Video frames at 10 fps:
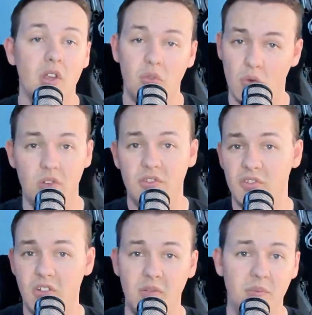
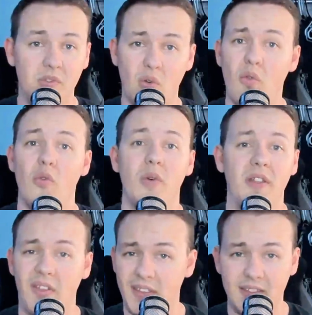Nordstrom's, or one
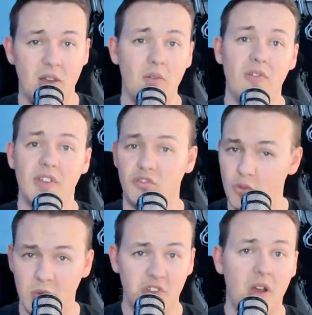of the discounters like
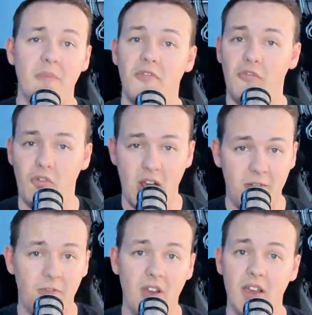Joma Shop,
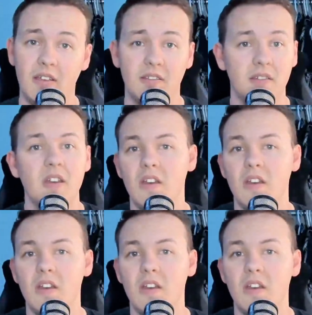Fragflex,